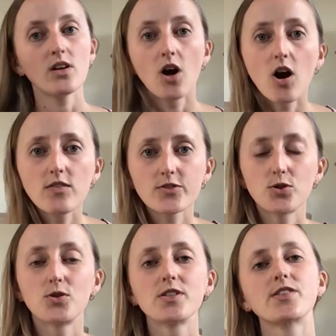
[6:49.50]
Of
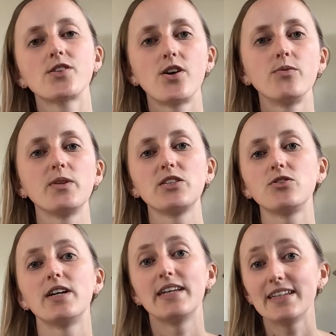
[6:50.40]
course, though, when
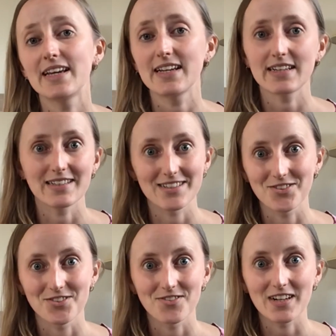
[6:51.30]
you're in eating
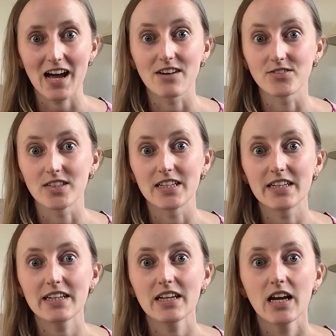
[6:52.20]
disorder
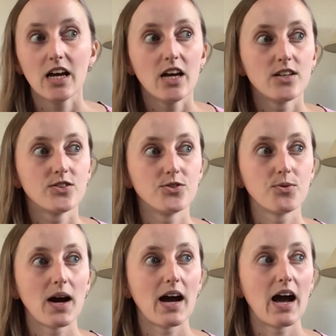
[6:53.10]
recovery, you
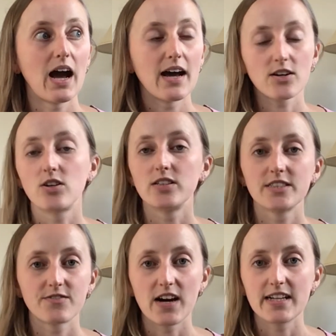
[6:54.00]
are going to
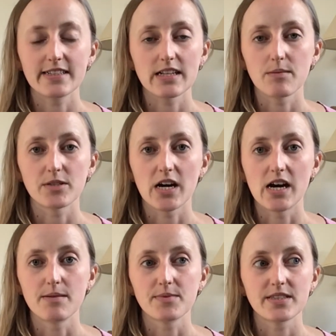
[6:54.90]
find
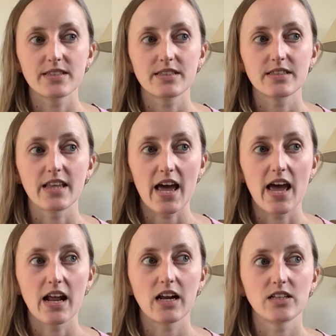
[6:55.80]
sometimes
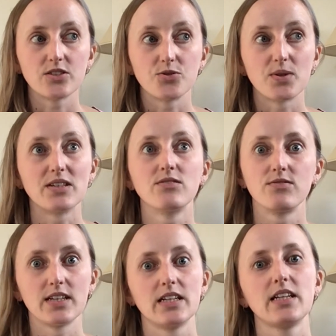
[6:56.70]
that you are
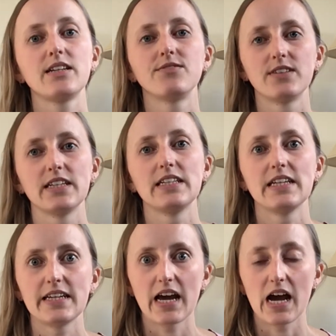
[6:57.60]
really,
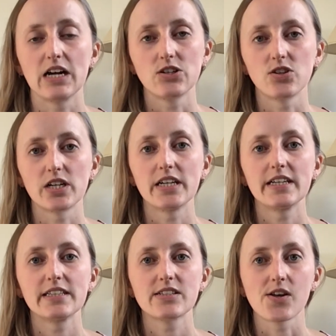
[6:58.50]
really
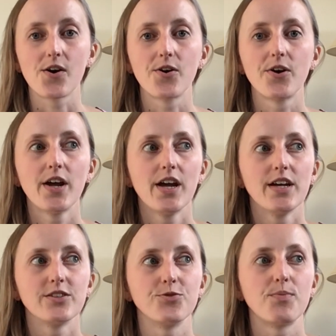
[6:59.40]
hungry. So
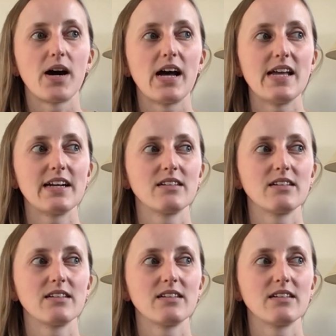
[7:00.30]
you might